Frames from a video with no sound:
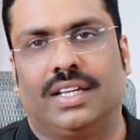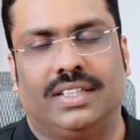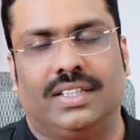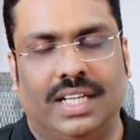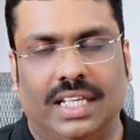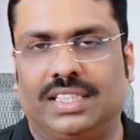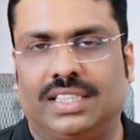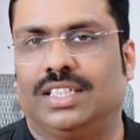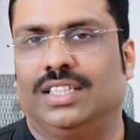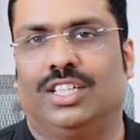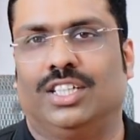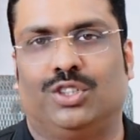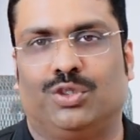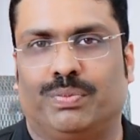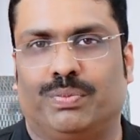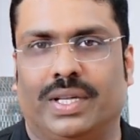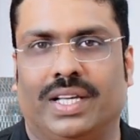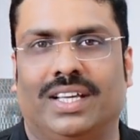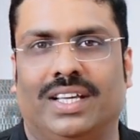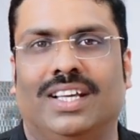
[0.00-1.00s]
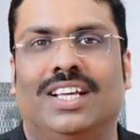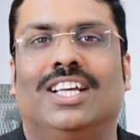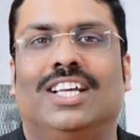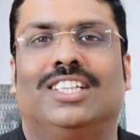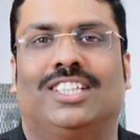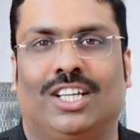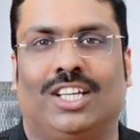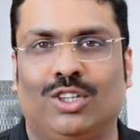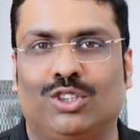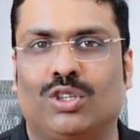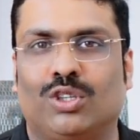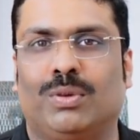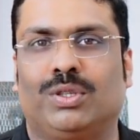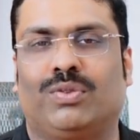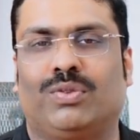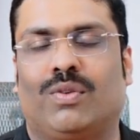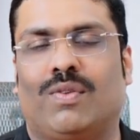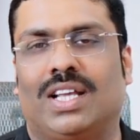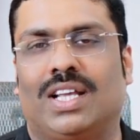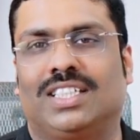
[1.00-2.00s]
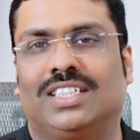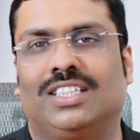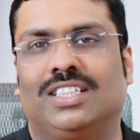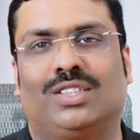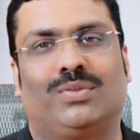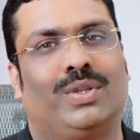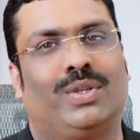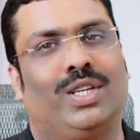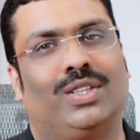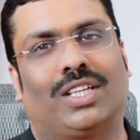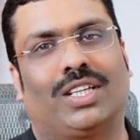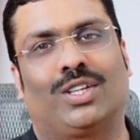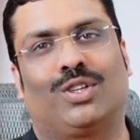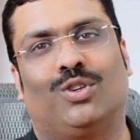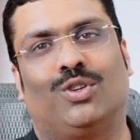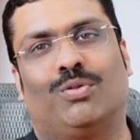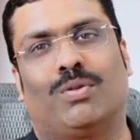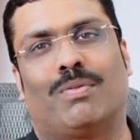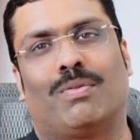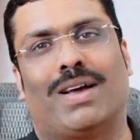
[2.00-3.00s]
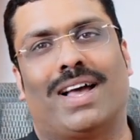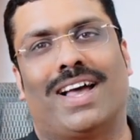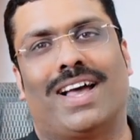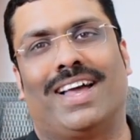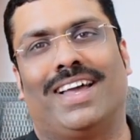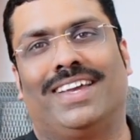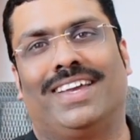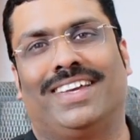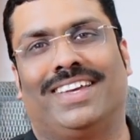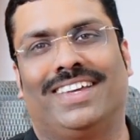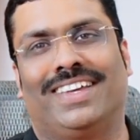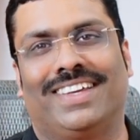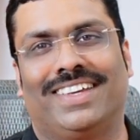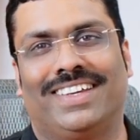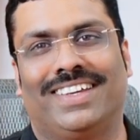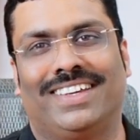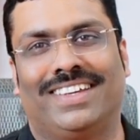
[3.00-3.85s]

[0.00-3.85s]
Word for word: Nothing need to pay. Thank you so much for watching this video. Thank you. Bye-bye.